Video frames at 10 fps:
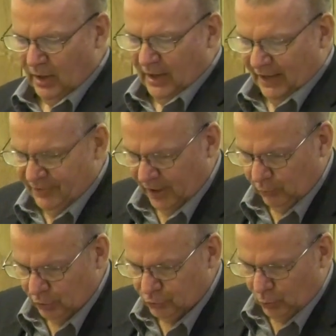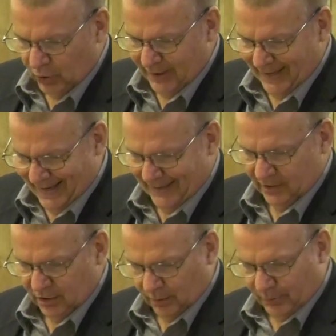And there was one Anna,
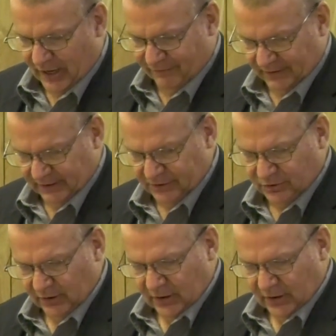a prophetess,